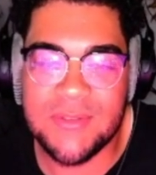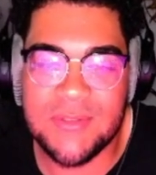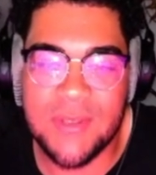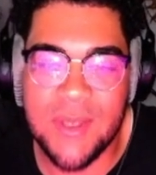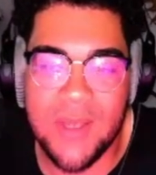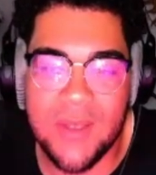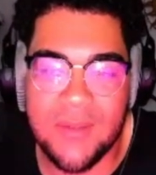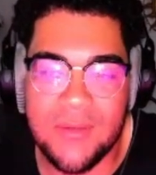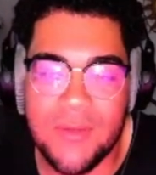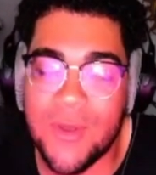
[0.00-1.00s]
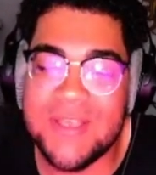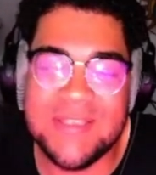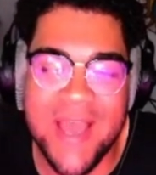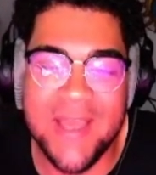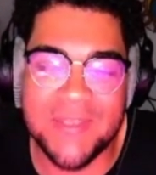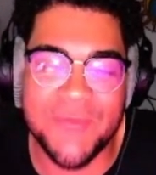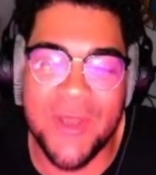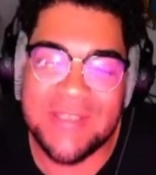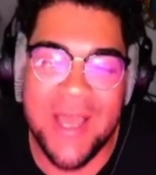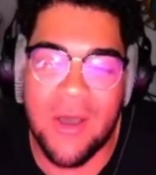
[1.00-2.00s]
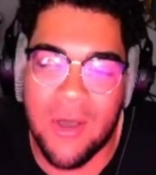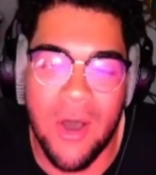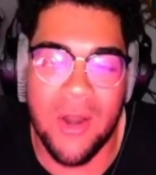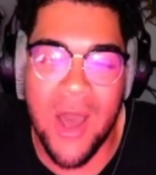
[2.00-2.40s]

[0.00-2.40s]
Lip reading: just that guy. Yo, it's not his fault. He's all